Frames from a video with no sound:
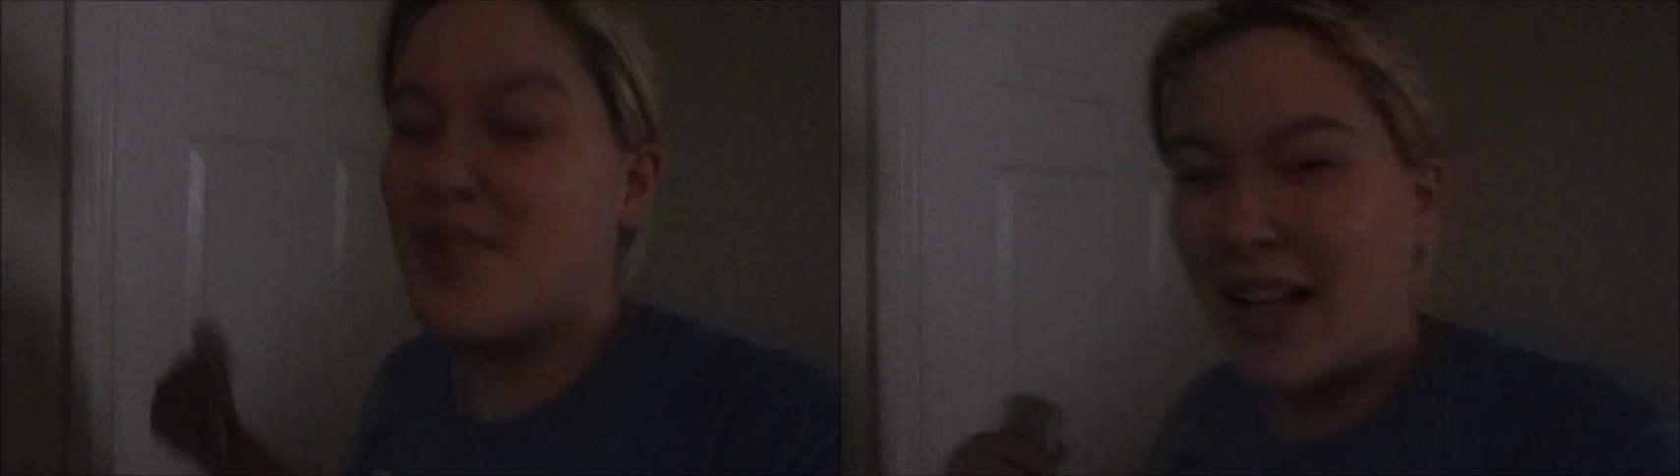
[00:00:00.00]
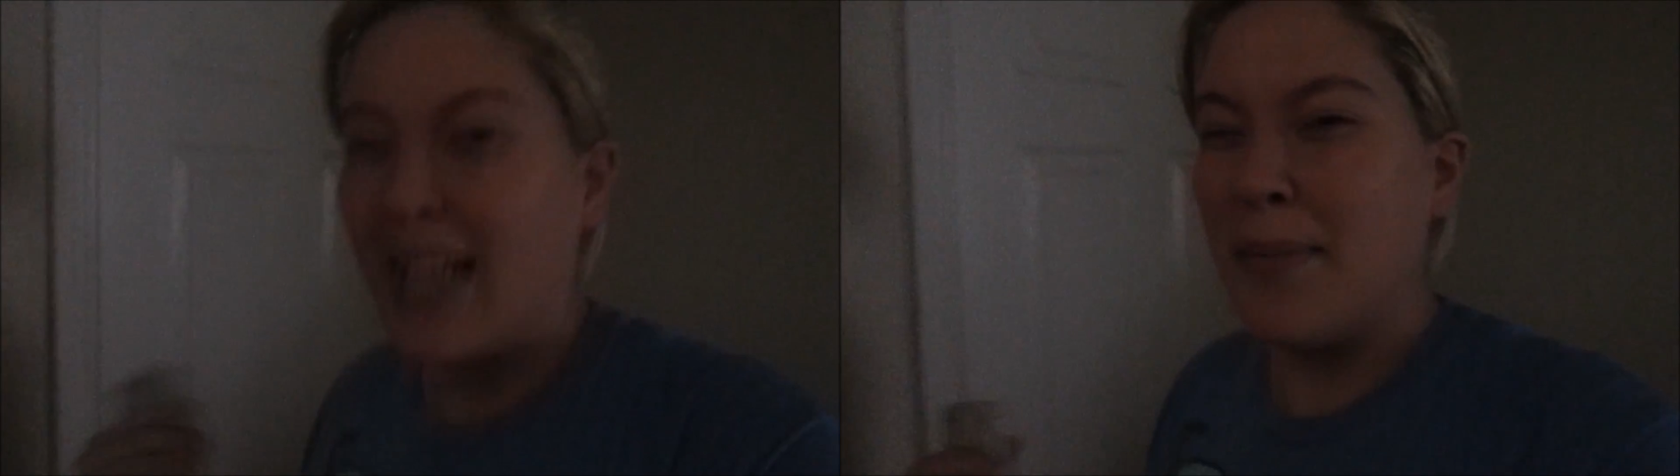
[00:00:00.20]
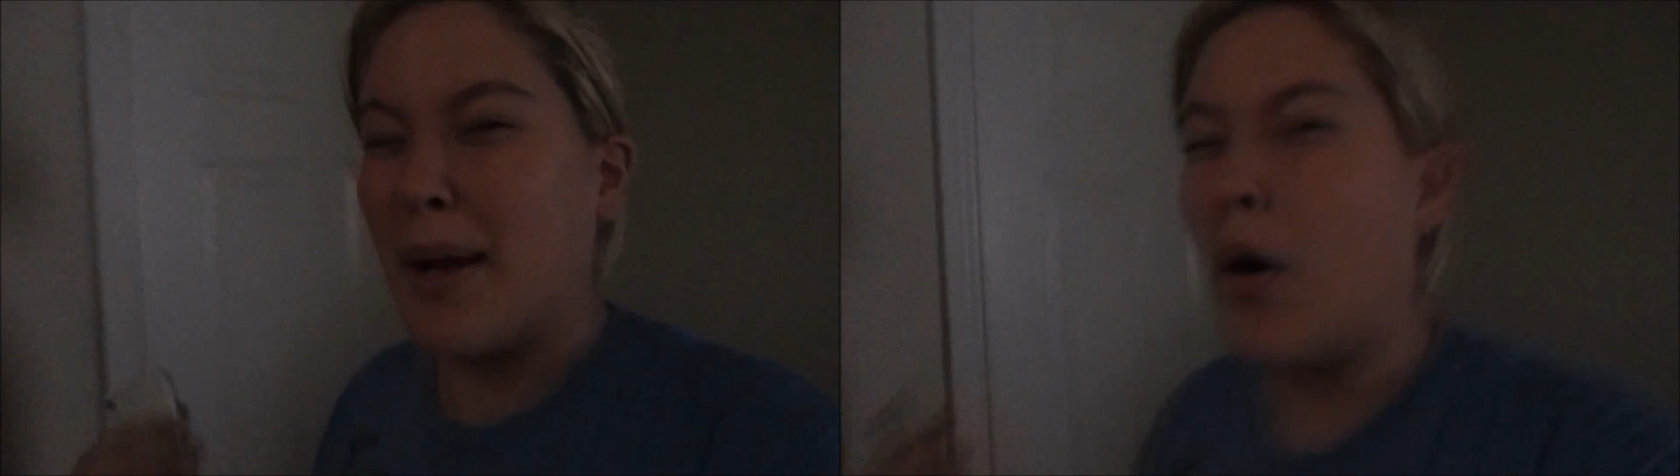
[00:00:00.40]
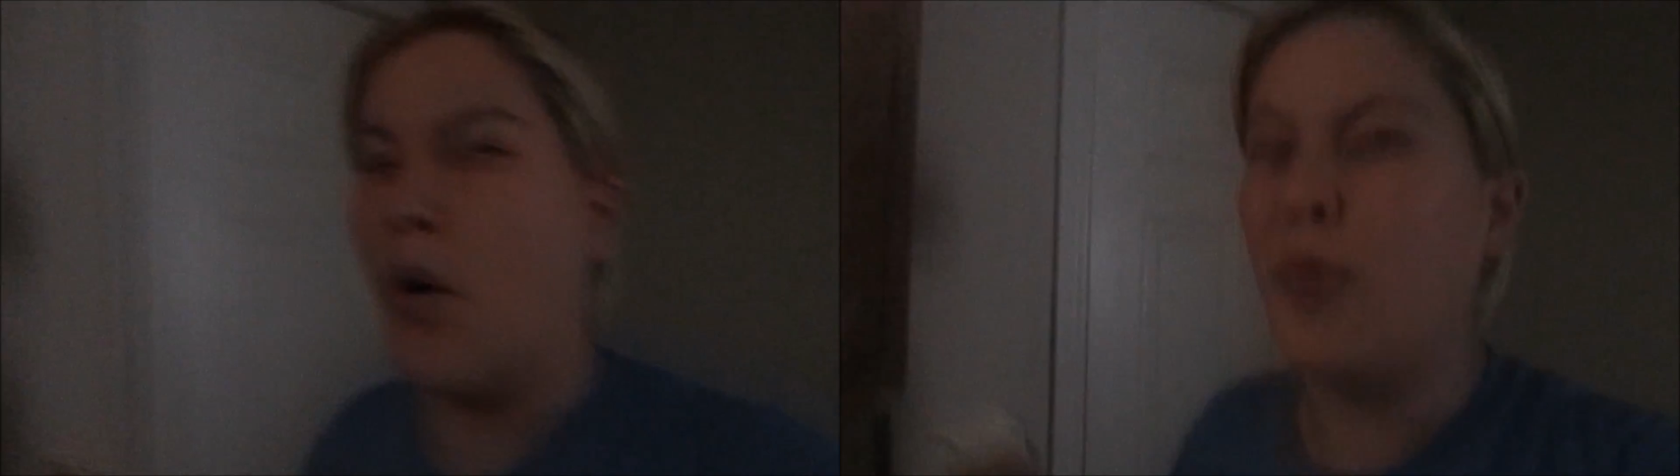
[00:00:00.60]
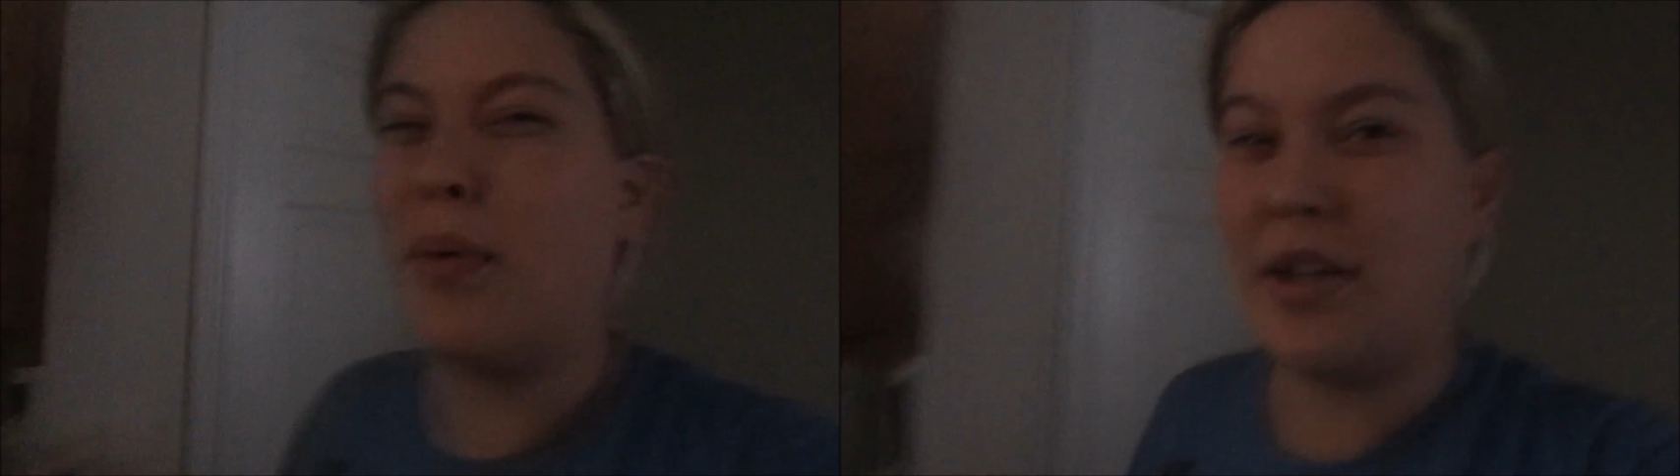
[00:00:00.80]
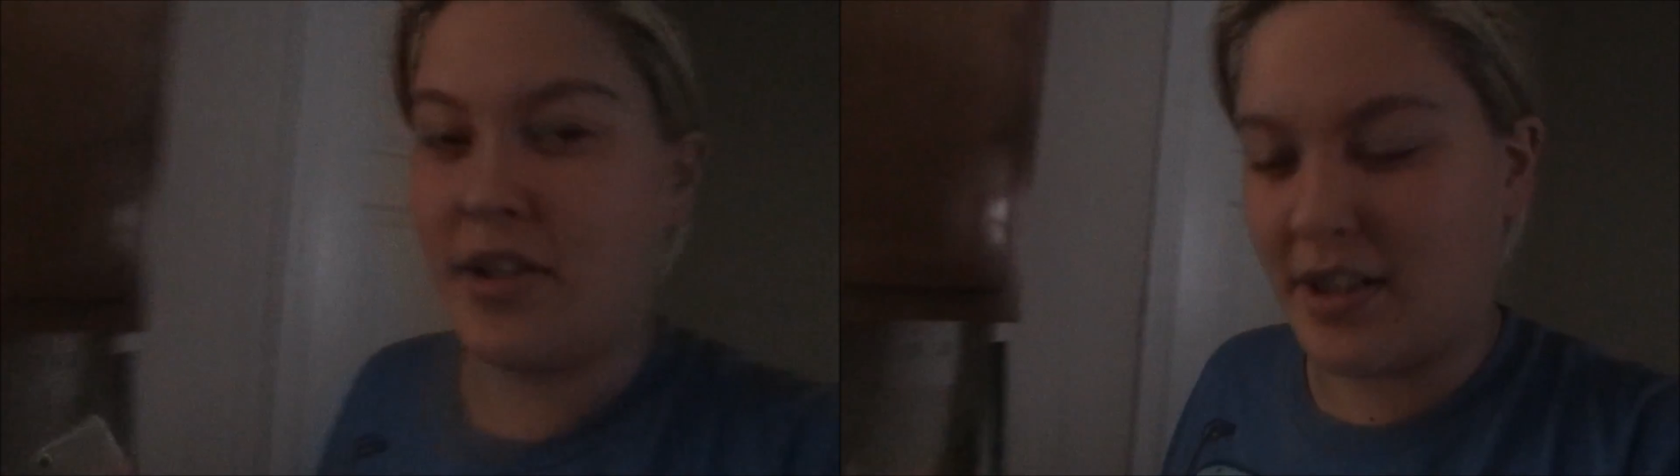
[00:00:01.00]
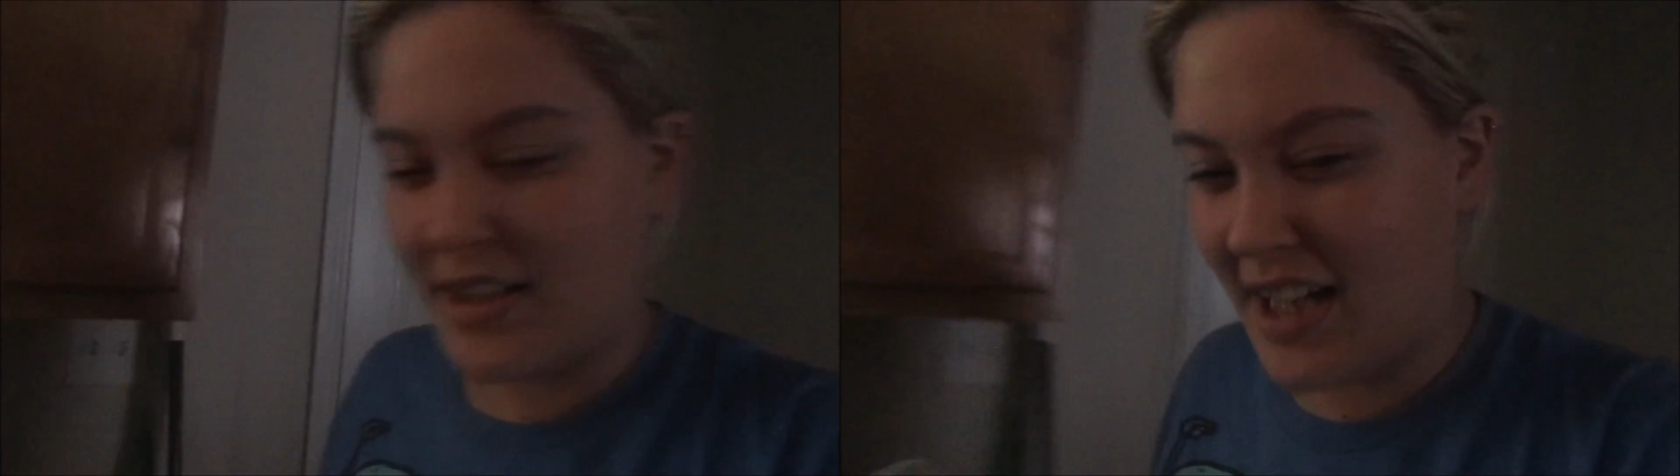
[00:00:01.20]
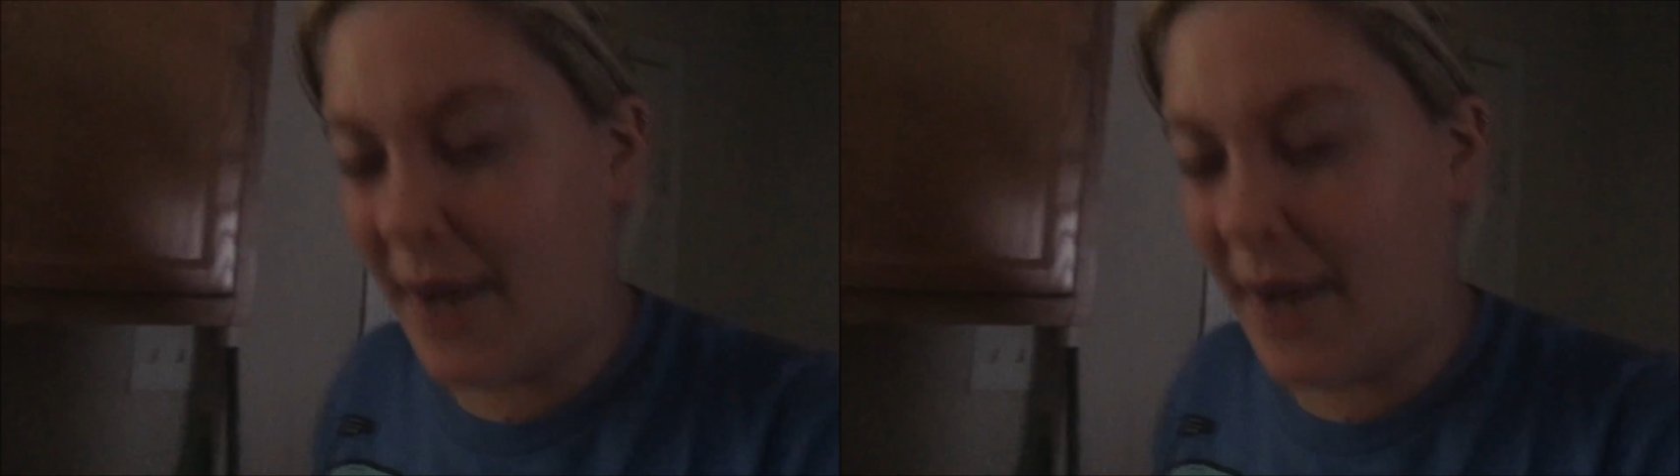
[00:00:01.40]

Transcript: so I need my cold weather to